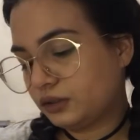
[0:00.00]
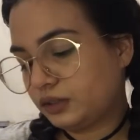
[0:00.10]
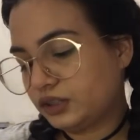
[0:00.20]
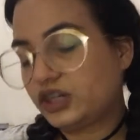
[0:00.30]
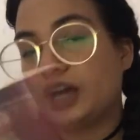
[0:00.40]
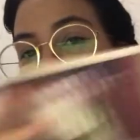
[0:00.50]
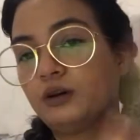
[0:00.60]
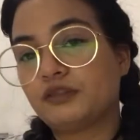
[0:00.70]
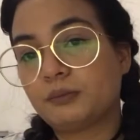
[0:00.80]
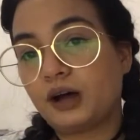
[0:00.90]
The Shadow
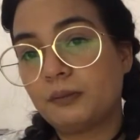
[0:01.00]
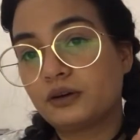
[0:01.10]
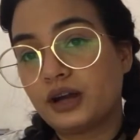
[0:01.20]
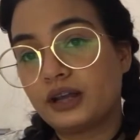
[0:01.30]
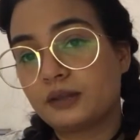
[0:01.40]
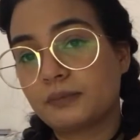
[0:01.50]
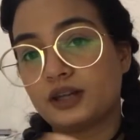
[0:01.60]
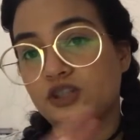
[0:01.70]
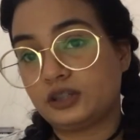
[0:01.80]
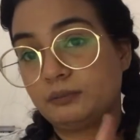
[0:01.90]
of the Pomegranate
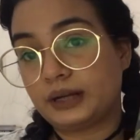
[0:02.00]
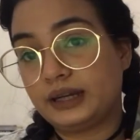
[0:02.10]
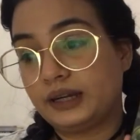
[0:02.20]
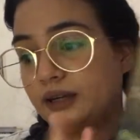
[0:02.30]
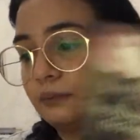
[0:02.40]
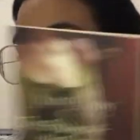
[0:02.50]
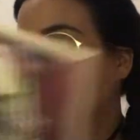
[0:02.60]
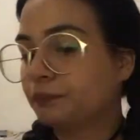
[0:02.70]
by Jean Plady.